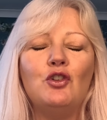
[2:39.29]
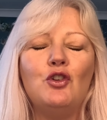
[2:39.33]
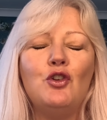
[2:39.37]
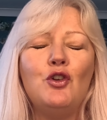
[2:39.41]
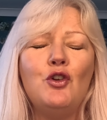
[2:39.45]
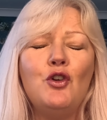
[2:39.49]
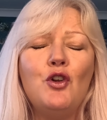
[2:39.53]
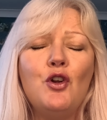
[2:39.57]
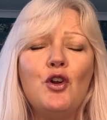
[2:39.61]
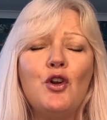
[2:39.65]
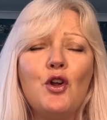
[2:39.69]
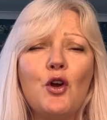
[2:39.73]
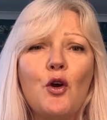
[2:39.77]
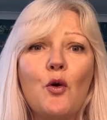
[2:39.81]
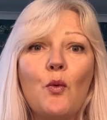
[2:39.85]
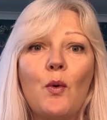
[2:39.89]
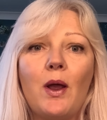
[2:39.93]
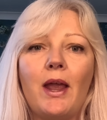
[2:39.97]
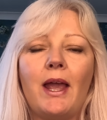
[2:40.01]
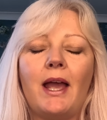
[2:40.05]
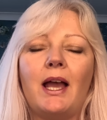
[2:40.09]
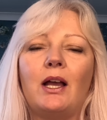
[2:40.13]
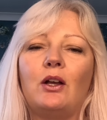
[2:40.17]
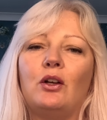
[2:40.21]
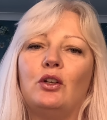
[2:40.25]
No
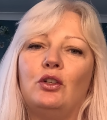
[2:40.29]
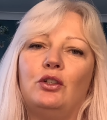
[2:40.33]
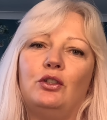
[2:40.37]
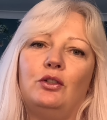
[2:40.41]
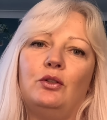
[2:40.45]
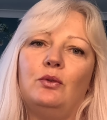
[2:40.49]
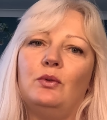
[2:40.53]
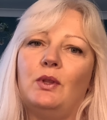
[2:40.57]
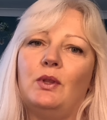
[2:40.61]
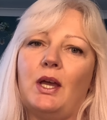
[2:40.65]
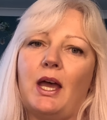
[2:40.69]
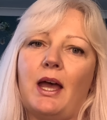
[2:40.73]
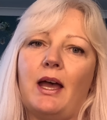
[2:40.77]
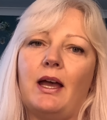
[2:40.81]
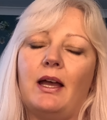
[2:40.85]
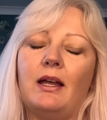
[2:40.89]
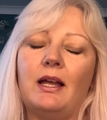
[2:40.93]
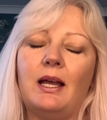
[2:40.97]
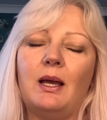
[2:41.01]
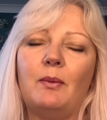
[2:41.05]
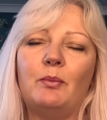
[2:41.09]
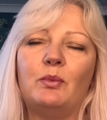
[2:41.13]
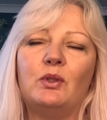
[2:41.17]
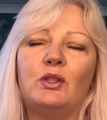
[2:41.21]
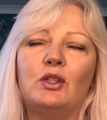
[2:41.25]
way I could do that.
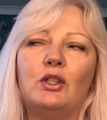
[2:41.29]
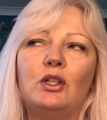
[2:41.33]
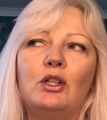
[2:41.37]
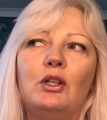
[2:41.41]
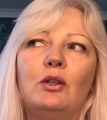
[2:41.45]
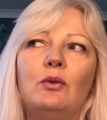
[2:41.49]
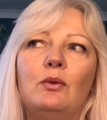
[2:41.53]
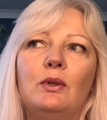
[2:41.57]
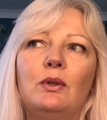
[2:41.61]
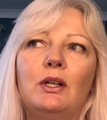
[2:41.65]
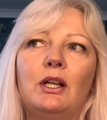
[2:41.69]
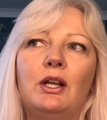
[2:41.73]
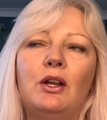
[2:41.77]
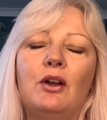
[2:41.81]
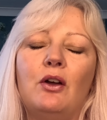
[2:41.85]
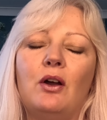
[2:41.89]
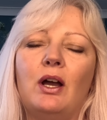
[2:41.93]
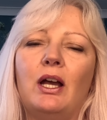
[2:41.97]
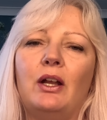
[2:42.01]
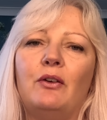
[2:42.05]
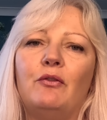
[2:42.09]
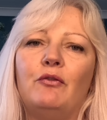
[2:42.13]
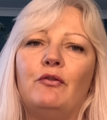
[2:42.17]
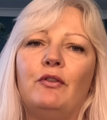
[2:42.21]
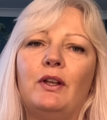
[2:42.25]
Absolutely
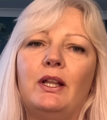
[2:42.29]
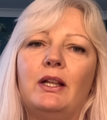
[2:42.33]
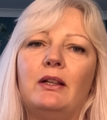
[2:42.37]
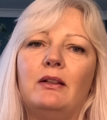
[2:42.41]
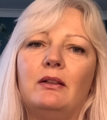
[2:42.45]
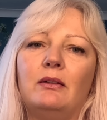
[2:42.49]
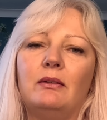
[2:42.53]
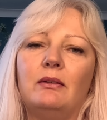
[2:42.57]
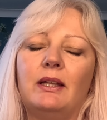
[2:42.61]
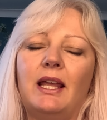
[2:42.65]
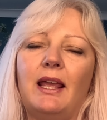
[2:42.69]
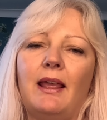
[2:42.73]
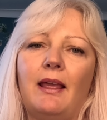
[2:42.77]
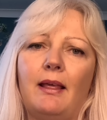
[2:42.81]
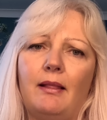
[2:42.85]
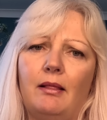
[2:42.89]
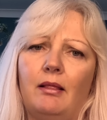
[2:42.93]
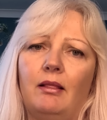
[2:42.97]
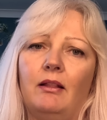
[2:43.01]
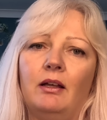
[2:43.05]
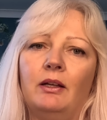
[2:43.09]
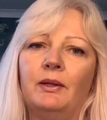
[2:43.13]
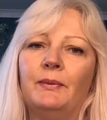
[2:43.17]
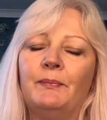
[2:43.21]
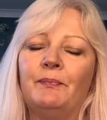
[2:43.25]
not. I'd feel
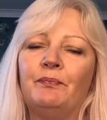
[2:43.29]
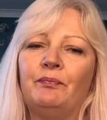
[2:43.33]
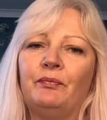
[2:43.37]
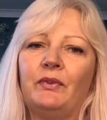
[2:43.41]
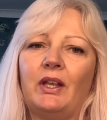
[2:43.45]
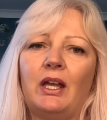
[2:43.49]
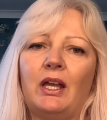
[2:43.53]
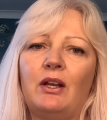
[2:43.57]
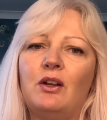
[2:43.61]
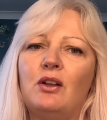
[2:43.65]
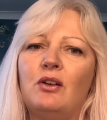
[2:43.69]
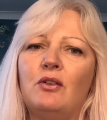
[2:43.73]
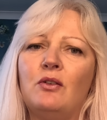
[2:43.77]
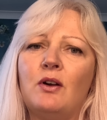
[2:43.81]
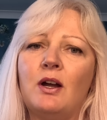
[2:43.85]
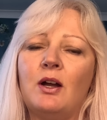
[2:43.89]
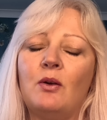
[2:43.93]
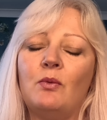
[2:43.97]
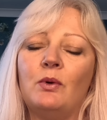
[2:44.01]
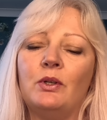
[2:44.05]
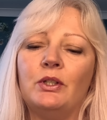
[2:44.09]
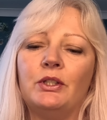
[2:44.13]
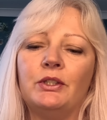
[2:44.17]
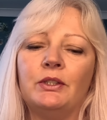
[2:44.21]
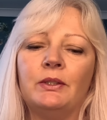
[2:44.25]
ill. I know I
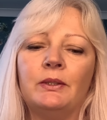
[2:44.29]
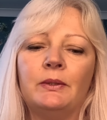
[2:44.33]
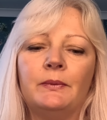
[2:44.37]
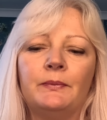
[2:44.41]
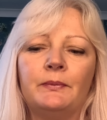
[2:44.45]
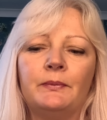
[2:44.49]
would.